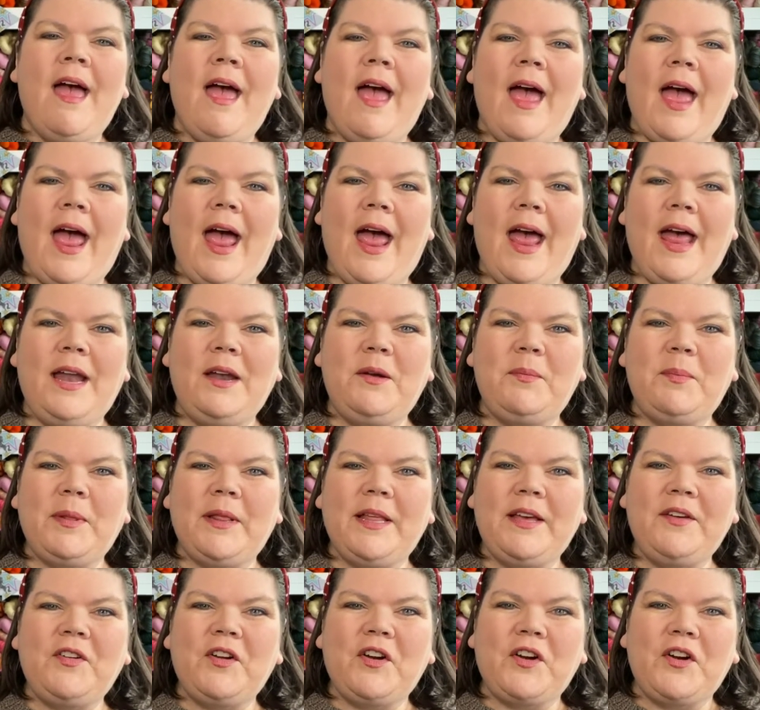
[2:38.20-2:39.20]
And
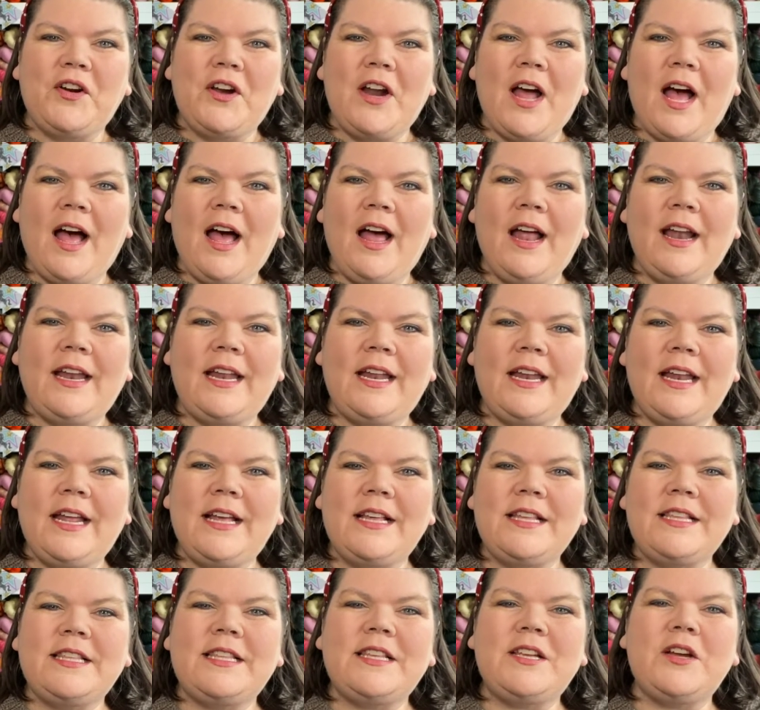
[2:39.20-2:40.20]
believe it or not, it
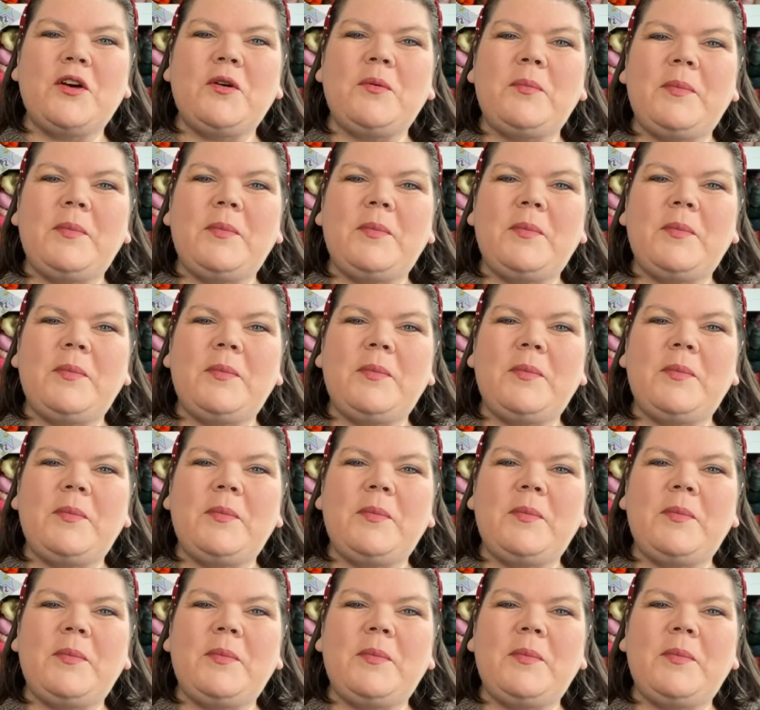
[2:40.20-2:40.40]
has still